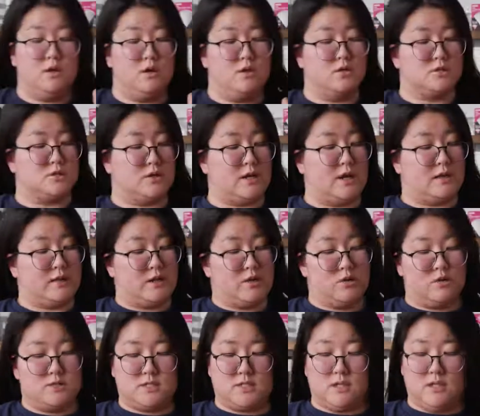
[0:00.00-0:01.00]
So now that
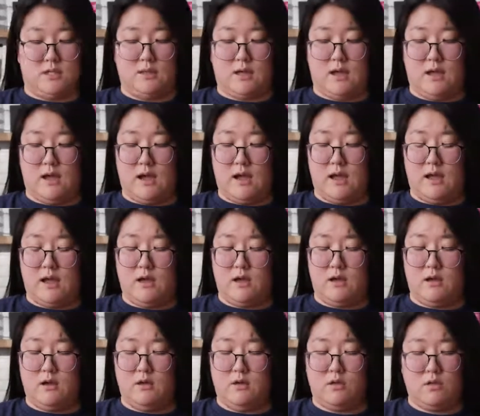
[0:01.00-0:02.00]
you see that I
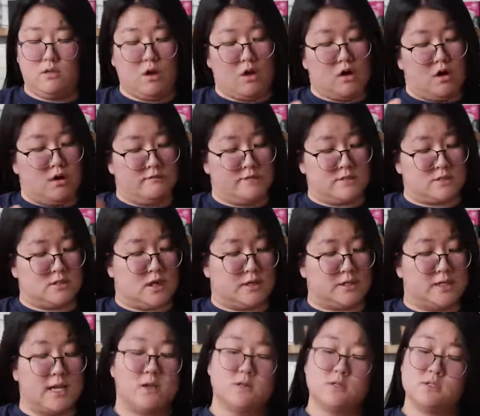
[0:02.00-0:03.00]
have all of it's
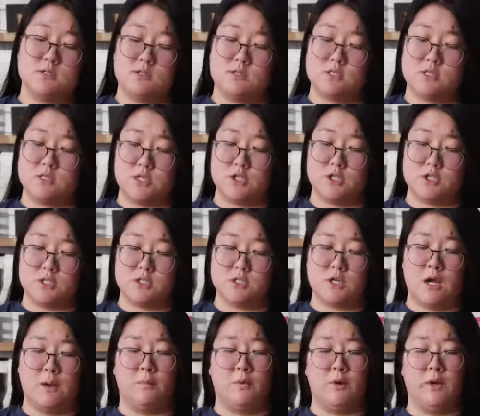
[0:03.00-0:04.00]
knocked down, so it's essentially
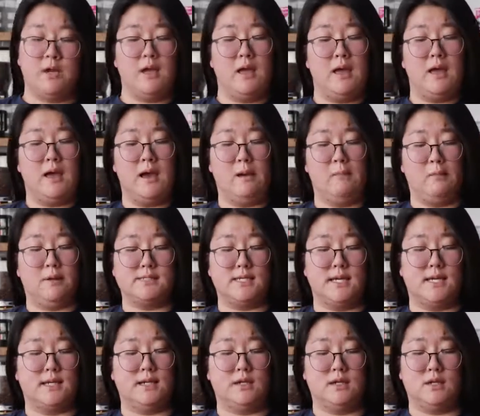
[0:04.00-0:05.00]
stop brewing, I'm gonna
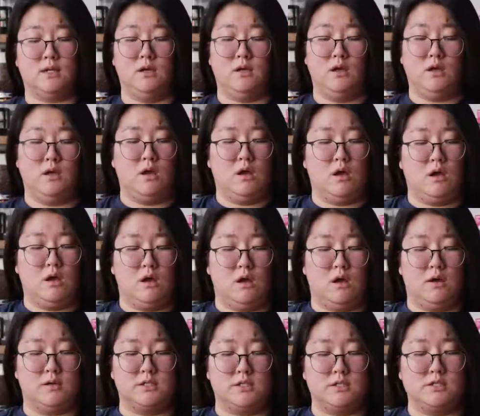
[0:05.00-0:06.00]
take
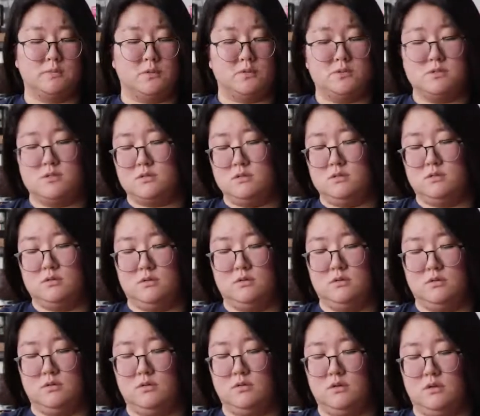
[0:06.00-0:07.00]
2 spoons,
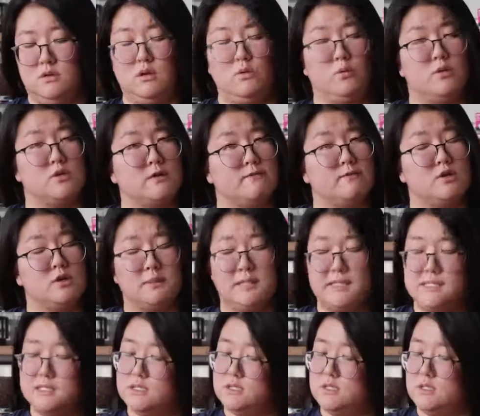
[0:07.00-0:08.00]
whichever you
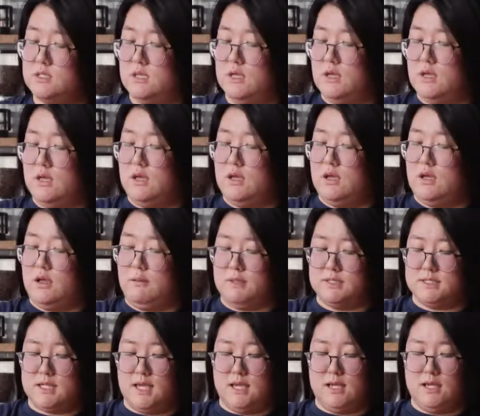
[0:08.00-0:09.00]
please. I'm
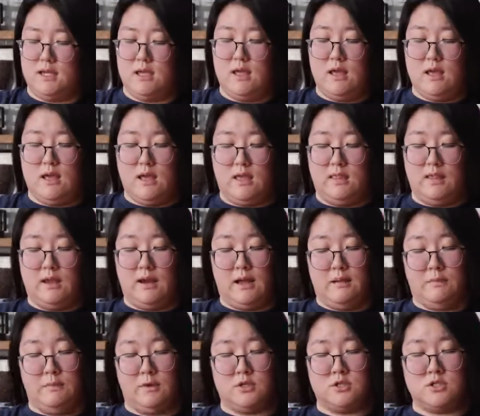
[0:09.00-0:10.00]
gonna take it, and then
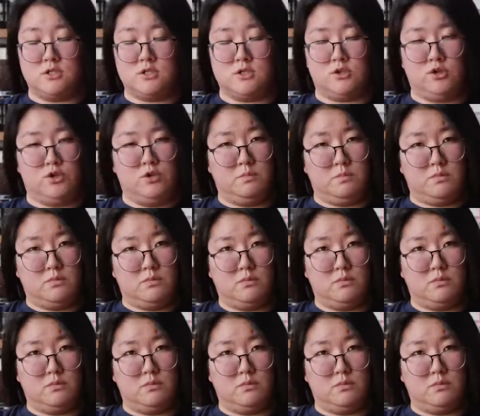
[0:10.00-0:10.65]
I'm gonna scoop